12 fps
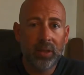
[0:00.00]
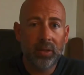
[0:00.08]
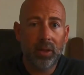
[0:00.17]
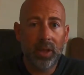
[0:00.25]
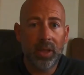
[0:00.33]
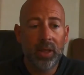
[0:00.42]
All
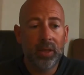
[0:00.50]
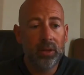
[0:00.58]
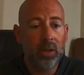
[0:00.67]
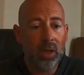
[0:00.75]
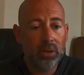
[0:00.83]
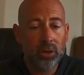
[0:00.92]
right,
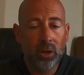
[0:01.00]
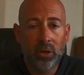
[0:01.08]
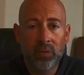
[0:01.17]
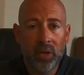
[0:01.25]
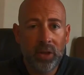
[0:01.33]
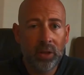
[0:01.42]
I'll show you
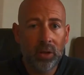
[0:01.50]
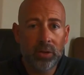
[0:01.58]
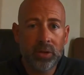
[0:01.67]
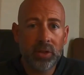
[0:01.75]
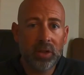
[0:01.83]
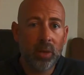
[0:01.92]
videos
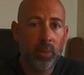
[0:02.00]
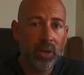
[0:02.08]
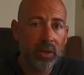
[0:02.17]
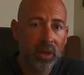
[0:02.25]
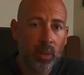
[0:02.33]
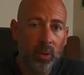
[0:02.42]
this coming
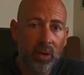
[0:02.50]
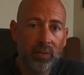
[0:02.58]
summer.